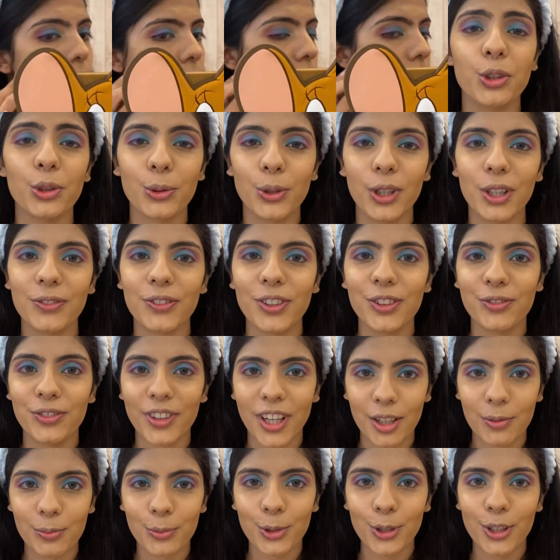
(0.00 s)
To go in with
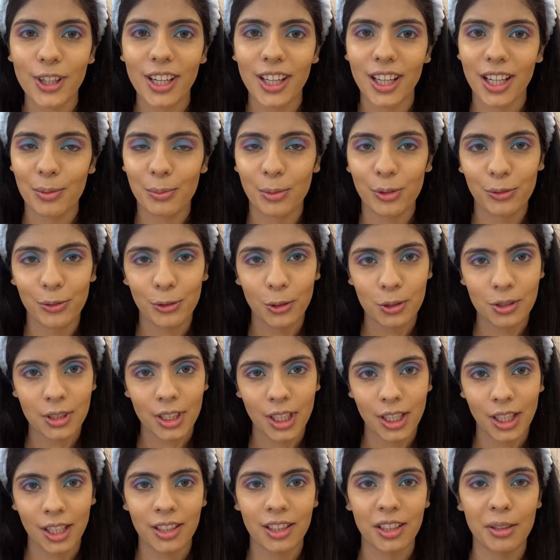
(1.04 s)
one more layer before
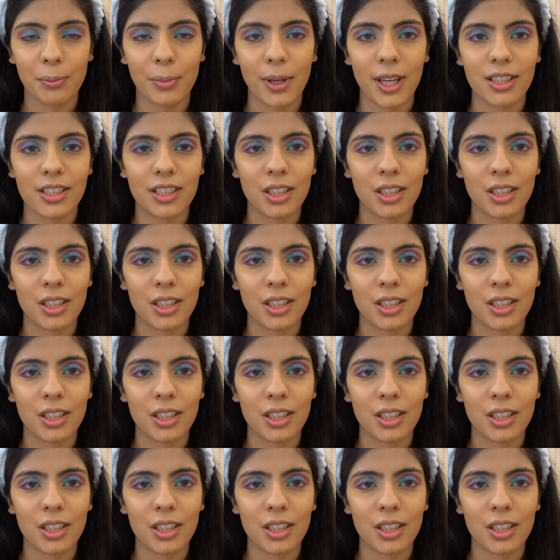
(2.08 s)
setting the base